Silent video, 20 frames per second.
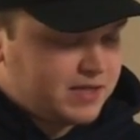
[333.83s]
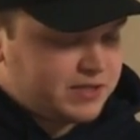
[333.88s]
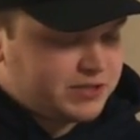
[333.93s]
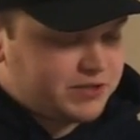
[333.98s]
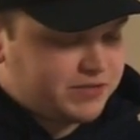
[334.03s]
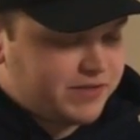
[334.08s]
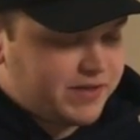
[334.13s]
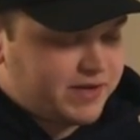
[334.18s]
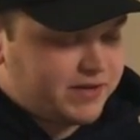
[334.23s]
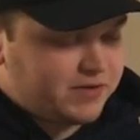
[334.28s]

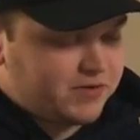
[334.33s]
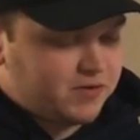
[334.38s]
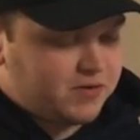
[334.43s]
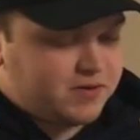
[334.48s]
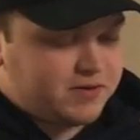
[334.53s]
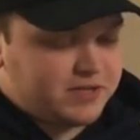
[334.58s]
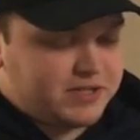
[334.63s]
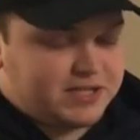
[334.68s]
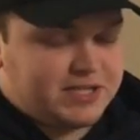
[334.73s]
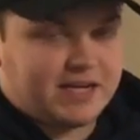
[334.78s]
So then in
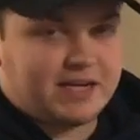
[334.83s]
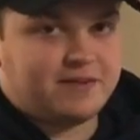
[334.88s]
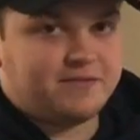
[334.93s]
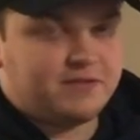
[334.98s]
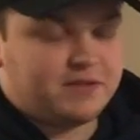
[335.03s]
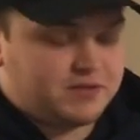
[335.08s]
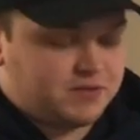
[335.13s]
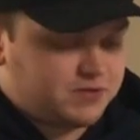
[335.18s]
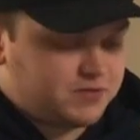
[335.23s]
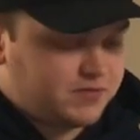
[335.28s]
order to check if
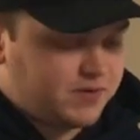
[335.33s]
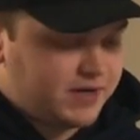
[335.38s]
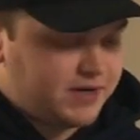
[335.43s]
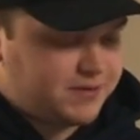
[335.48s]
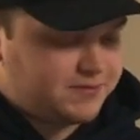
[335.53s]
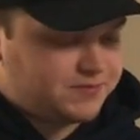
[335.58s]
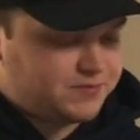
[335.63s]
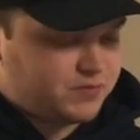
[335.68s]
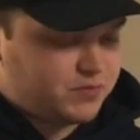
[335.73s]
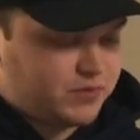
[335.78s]
this was
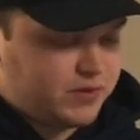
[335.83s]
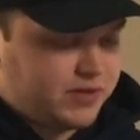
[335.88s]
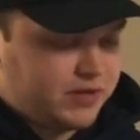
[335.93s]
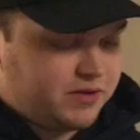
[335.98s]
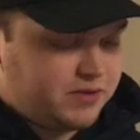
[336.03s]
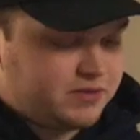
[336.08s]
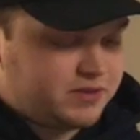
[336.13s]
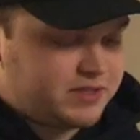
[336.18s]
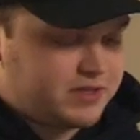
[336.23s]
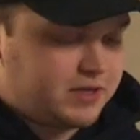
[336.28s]
right, we
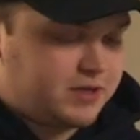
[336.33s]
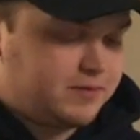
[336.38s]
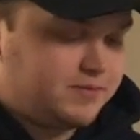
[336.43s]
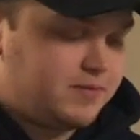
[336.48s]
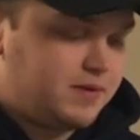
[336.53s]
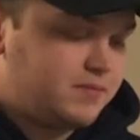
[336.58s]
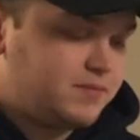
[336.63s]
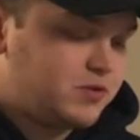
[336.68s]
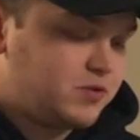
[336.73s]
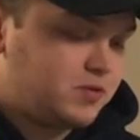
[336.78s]
used
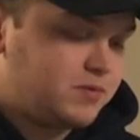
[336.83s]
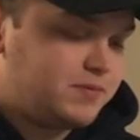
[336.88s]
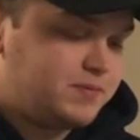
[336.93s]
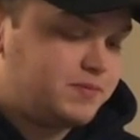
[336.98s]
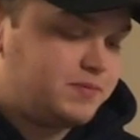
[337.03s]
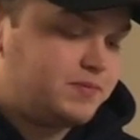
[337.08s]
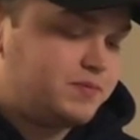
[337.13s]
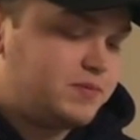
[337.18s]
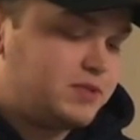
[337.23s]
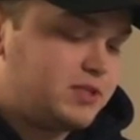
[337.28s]
absorption
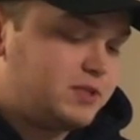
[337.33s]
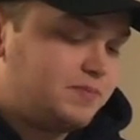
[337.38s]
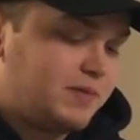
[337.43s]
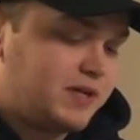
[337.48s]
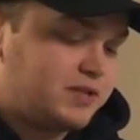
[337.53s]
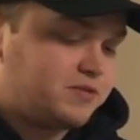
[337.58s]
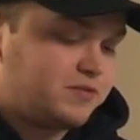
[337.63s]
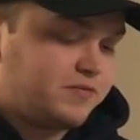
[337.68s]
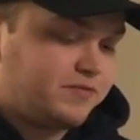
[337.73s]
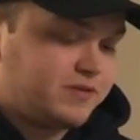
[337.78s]

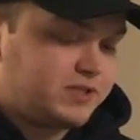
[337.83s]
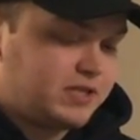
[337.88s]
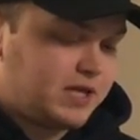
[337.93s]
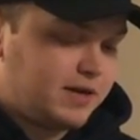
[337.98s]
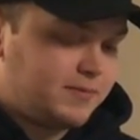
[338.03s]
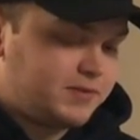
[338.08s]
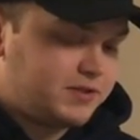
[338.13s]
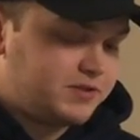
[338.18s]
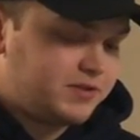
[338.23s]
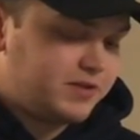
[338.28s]

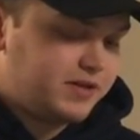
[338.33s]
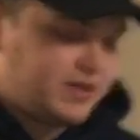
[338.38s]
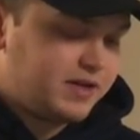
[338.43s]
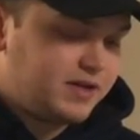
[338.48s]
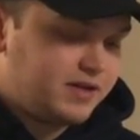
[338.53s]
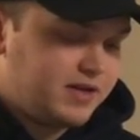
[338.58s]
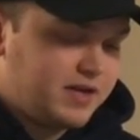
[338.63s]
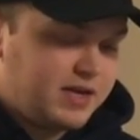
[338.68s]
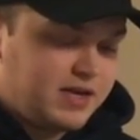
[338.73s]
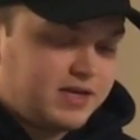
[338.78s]
spectrophotometry
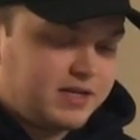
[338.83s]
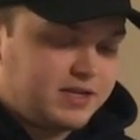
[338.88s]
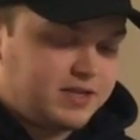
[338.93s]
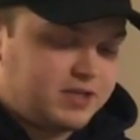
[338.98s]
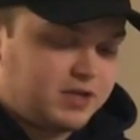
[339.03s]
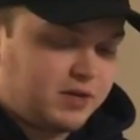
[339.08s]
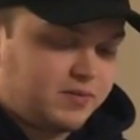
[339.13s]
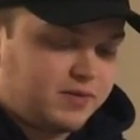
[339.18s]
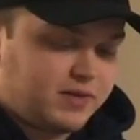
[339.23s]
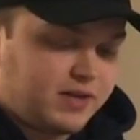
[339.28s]
to
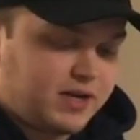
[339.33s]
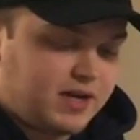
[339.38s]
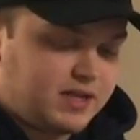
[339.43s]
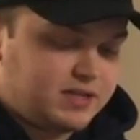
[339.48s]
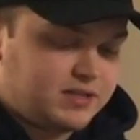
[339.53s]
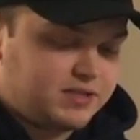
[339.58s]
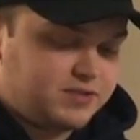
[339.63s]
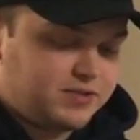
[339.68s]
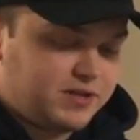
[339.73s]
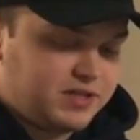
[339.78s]
determine the
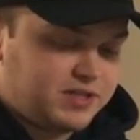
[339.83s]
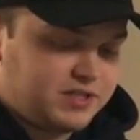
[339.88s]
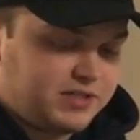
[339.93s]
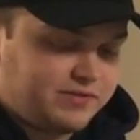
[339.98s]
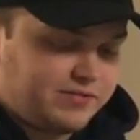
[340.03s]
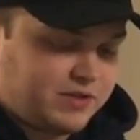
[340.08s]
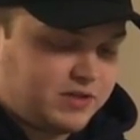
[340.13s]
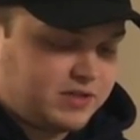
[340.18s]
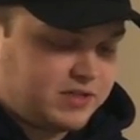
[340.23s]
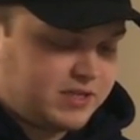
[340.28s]
concentration
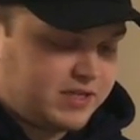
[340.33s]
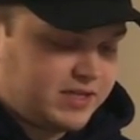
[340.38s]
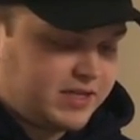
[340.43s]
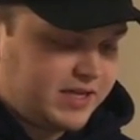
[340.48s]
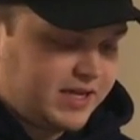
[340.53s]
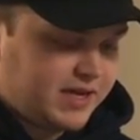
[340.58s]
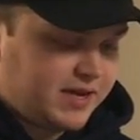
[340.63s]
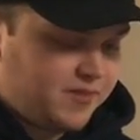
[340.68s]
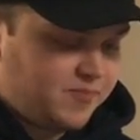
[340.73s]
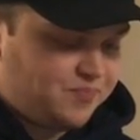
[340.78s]
of our
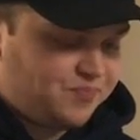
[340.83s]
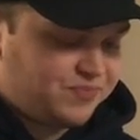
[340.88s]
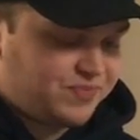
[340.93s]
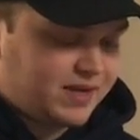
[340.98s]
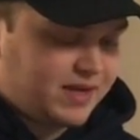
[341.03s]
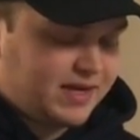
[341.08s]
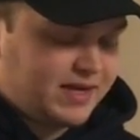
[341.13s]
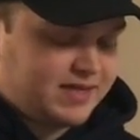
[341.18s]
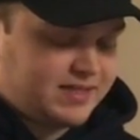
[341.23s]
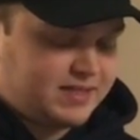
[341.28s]
DNA,
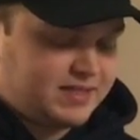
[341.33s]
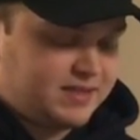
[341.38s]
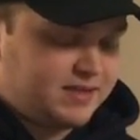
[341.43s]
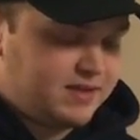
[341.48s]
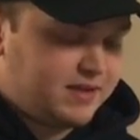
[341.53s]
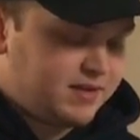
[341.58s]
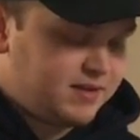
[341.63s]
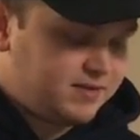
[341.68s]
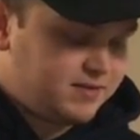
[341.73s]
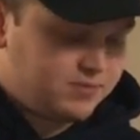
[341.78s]
and
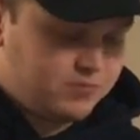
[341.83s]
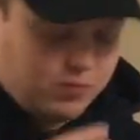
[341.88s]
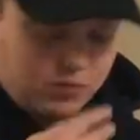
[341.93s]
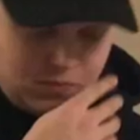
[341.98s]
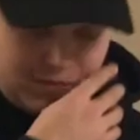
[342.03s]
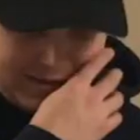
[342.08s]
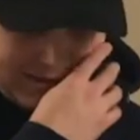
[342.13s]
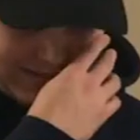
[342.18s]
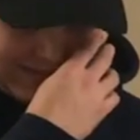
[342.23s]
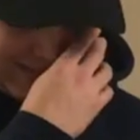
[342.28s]
we
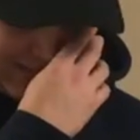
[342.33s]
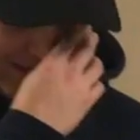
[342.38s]
wanted to